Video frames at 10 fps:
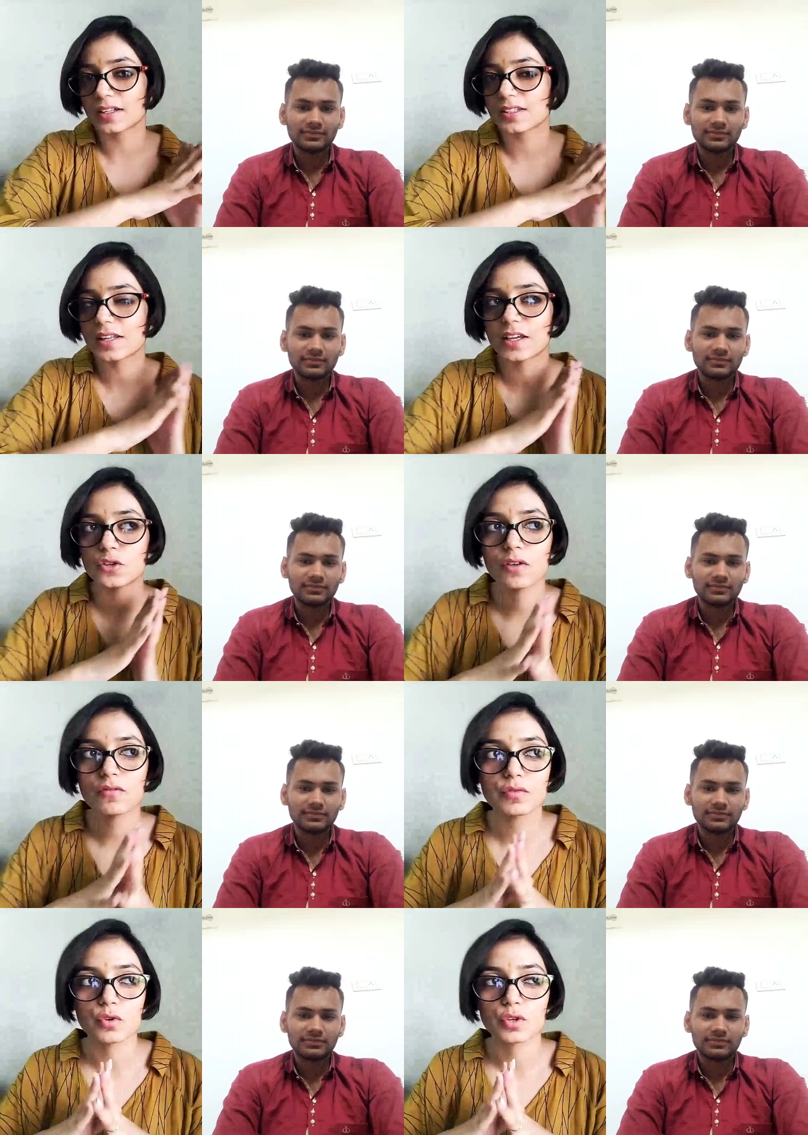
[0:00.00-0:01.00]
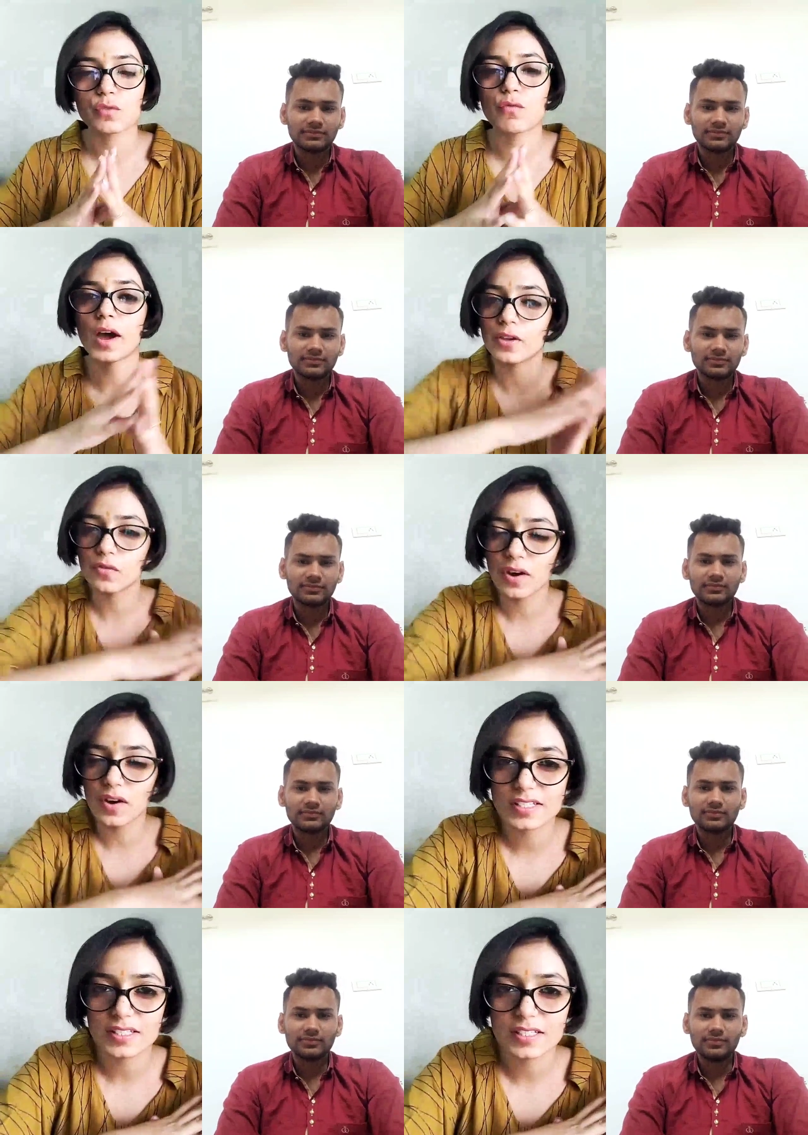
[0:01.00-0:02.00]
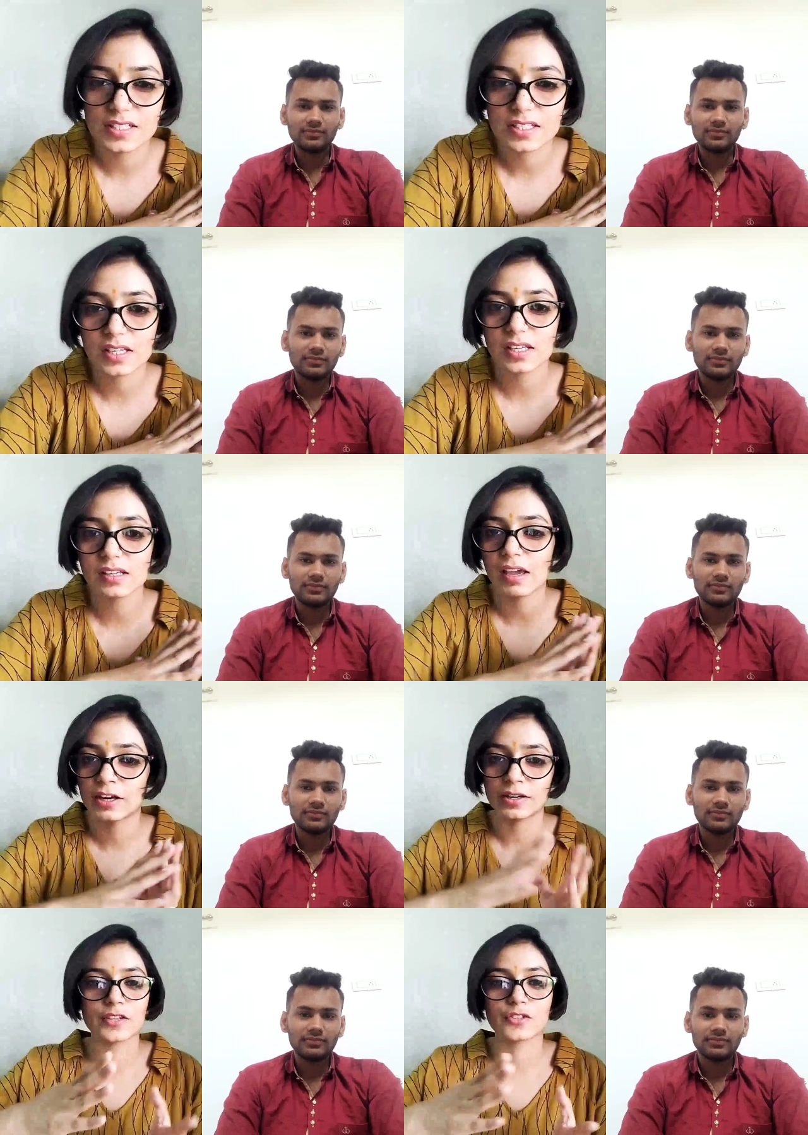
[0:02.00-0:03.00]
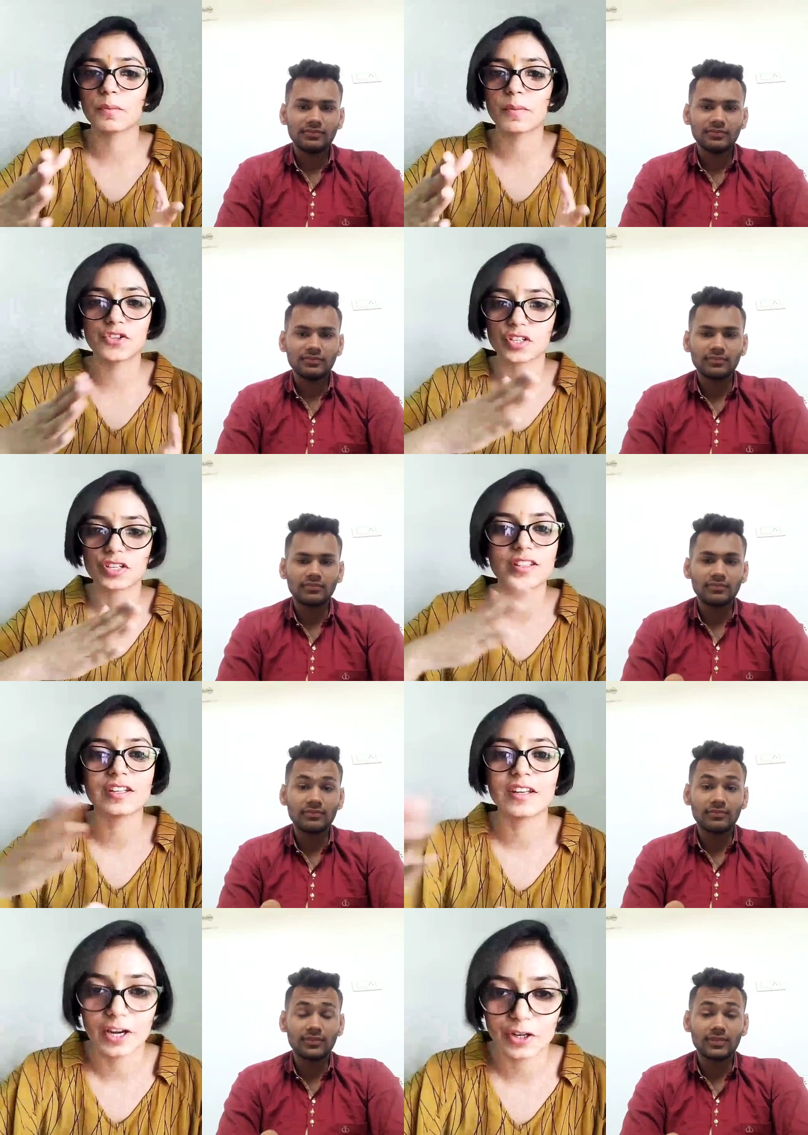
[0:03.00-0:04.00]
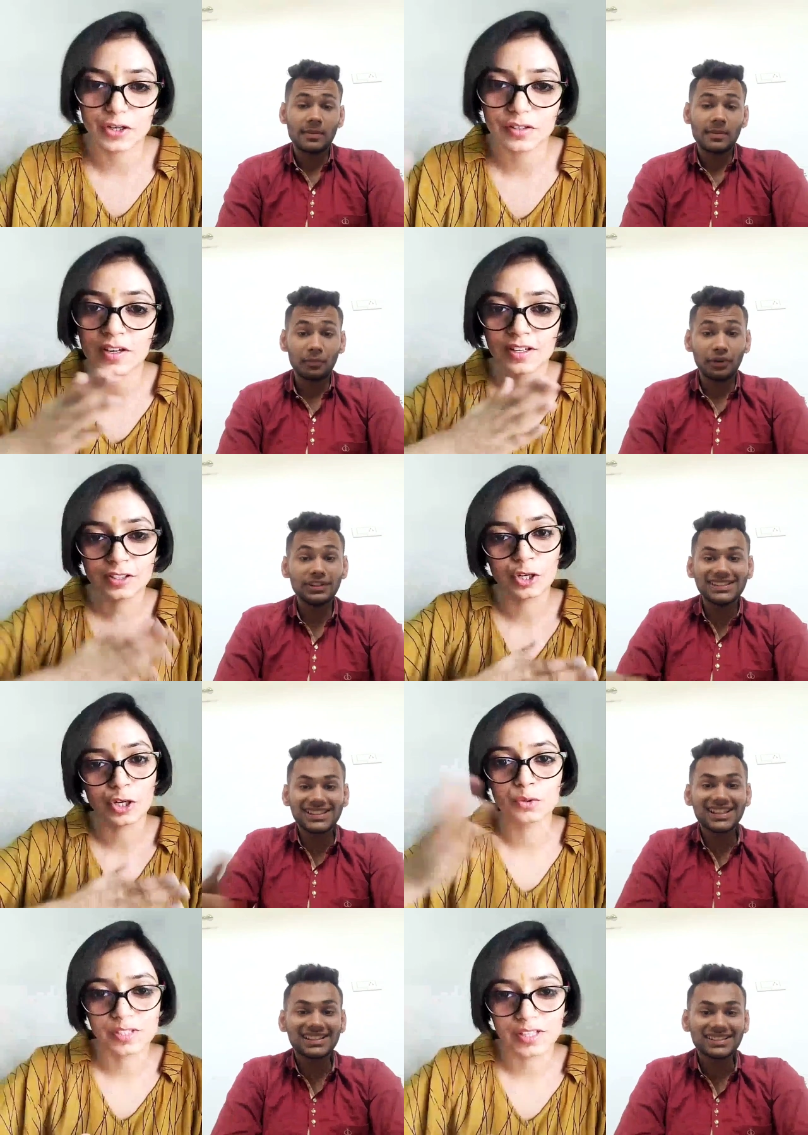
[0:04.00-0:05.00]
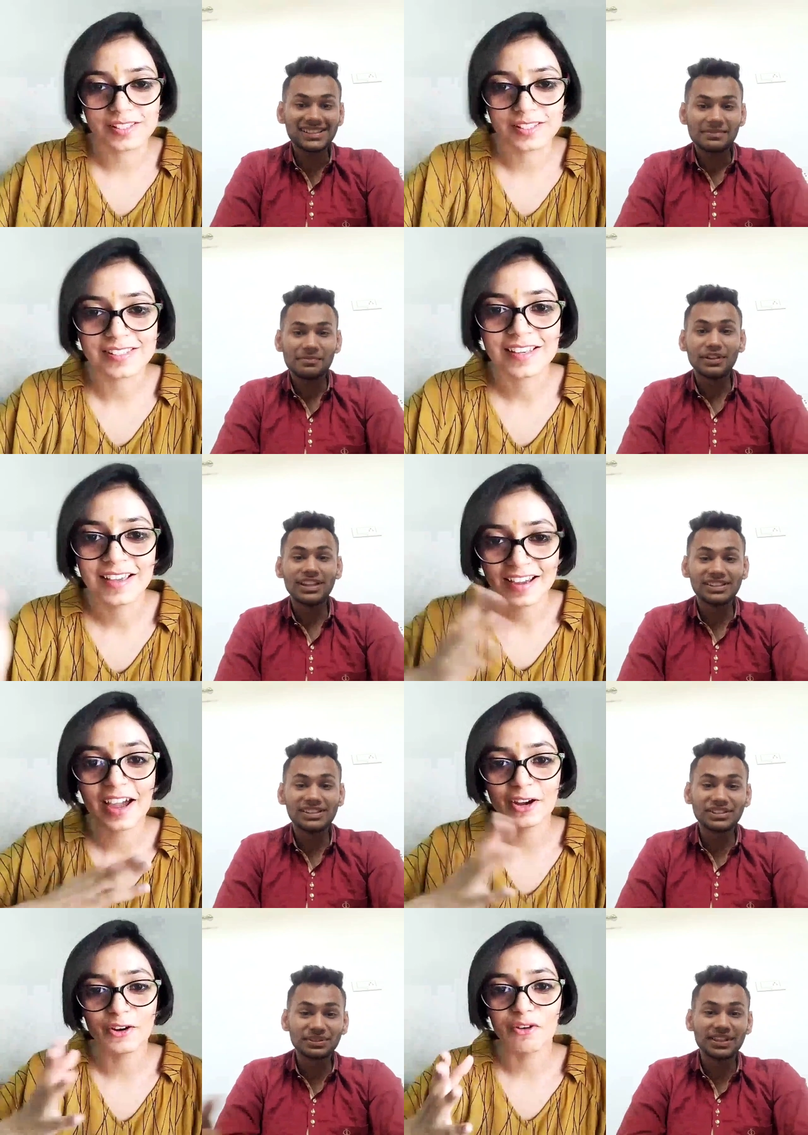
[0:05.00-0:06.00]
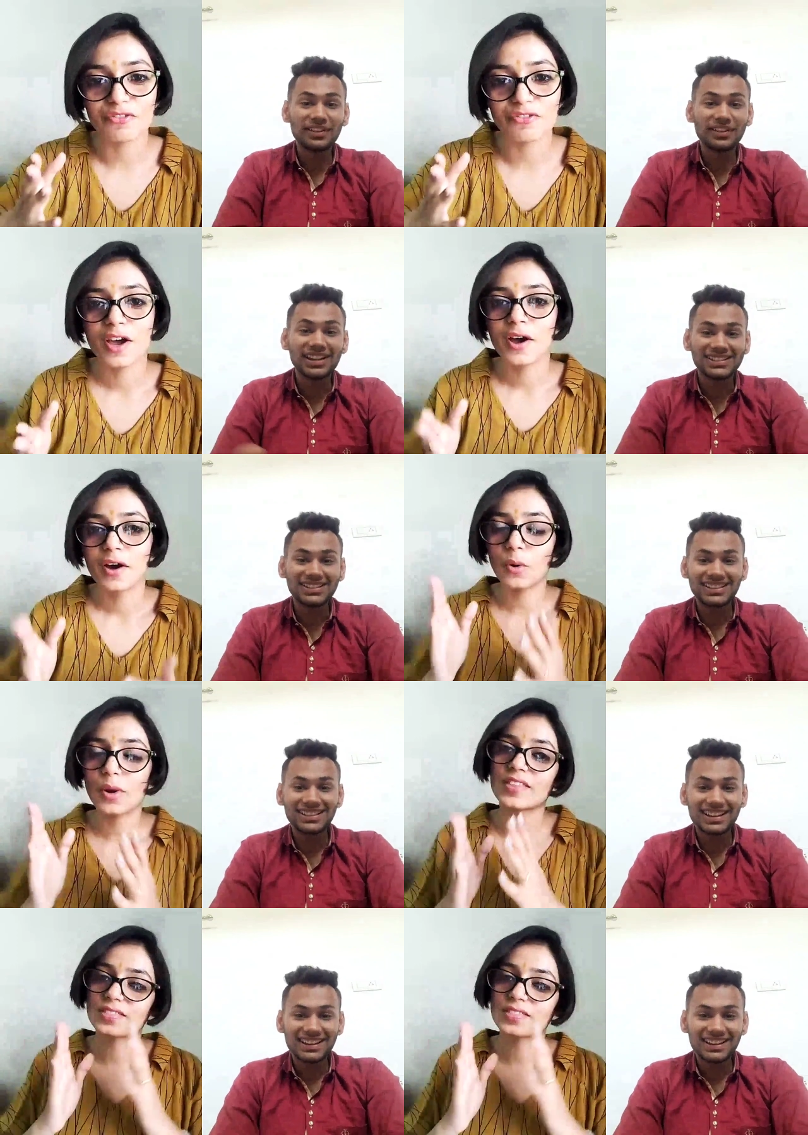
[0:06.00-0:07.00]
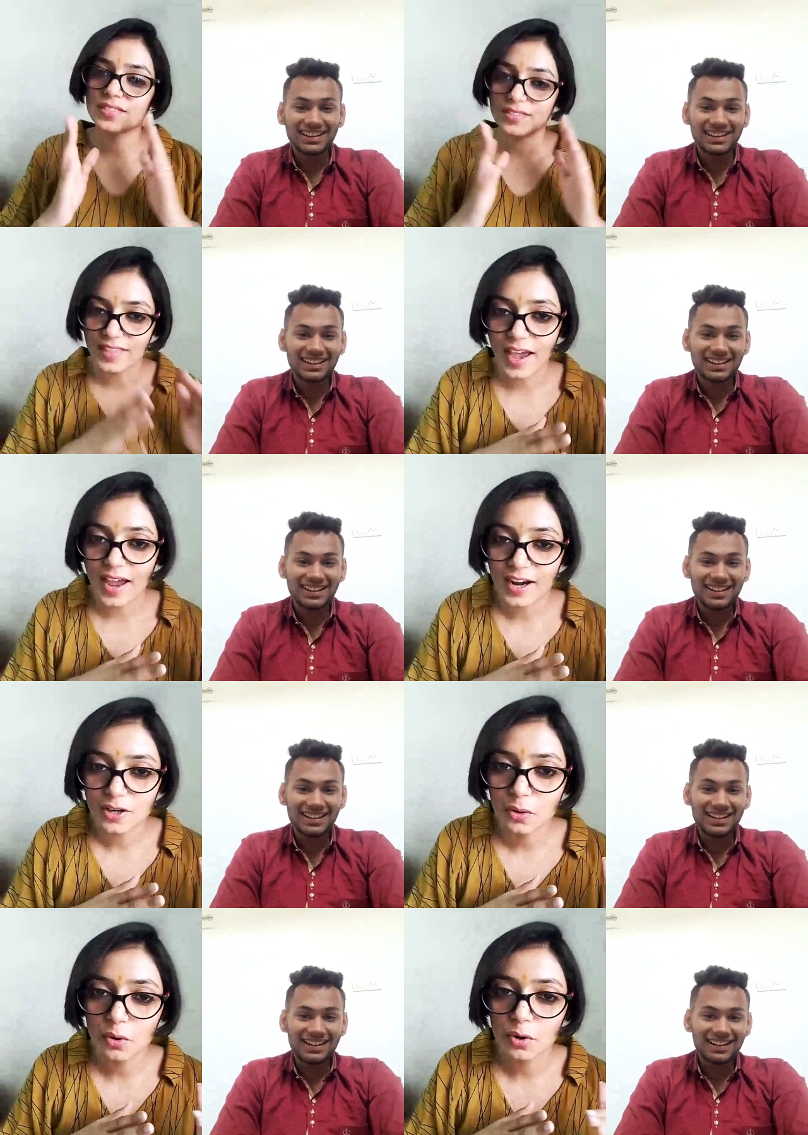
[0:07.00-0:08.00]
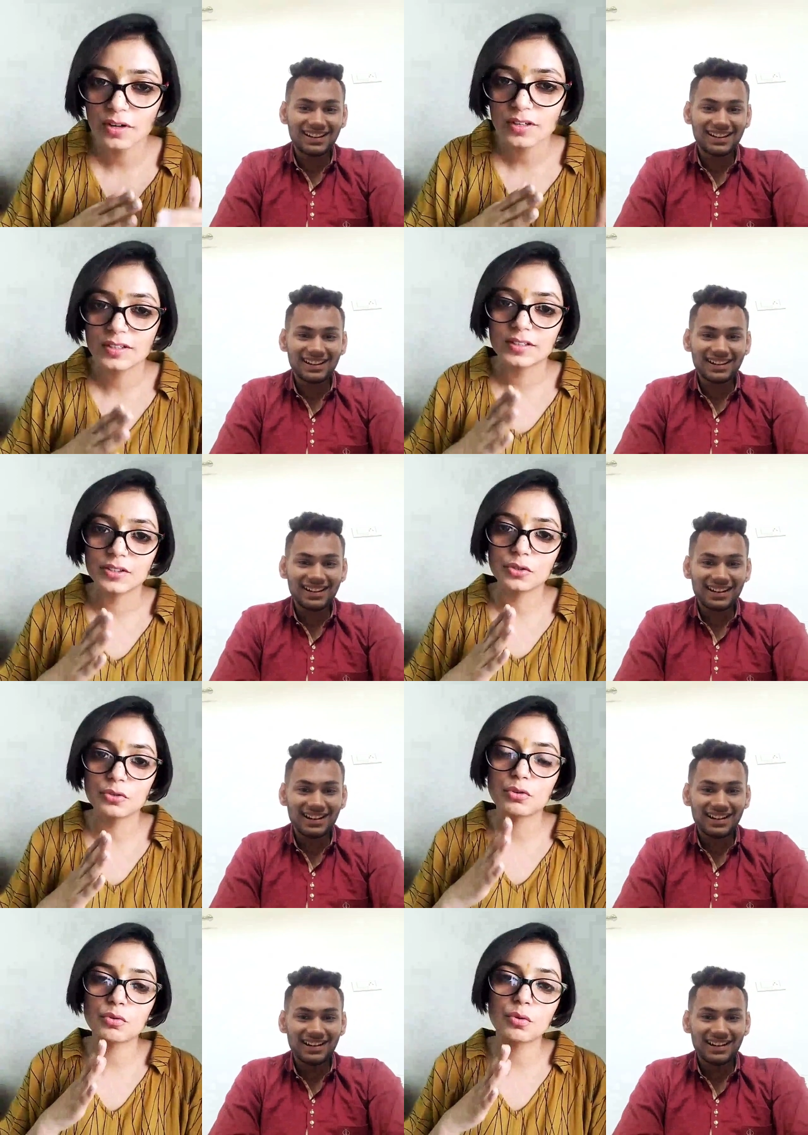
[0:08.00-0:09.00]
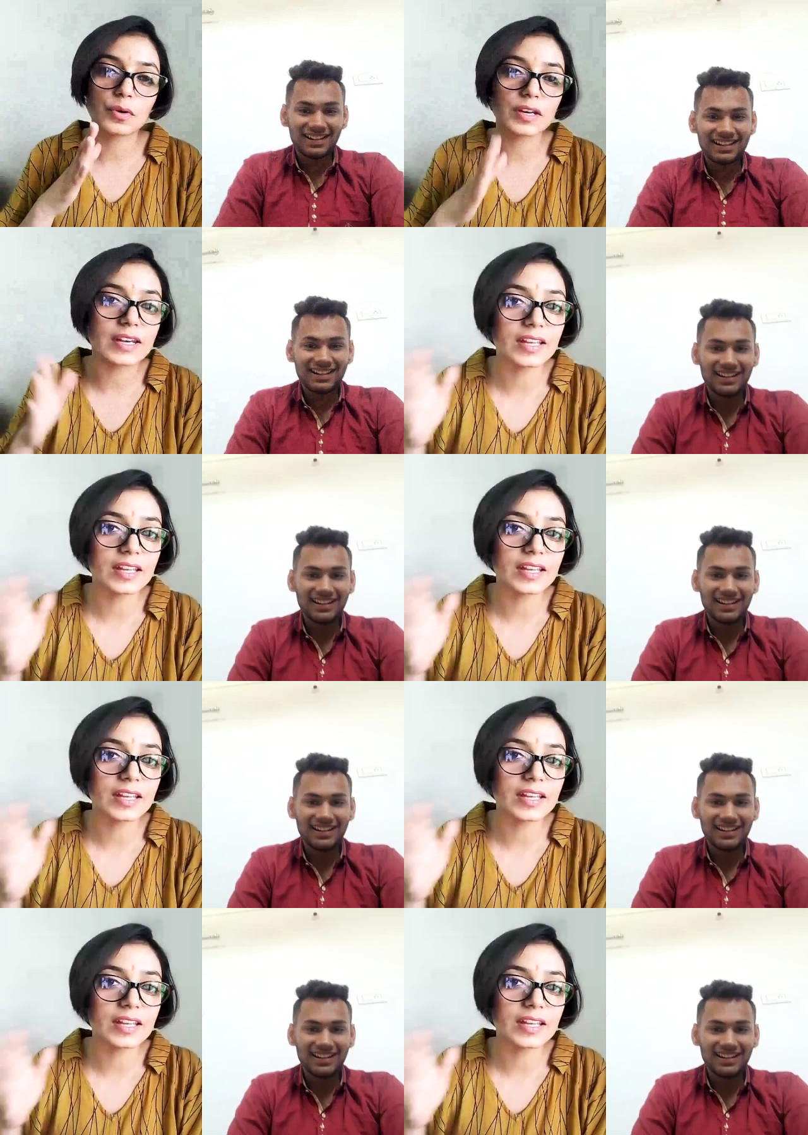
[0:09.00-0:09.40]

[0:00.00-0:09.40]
Speaker 1: practice, like you have devoted 5 hours in a day, and as you mentioned in the night, 3 to 6
Speaker 2: kind of.
Speaker 1: Only that, or you do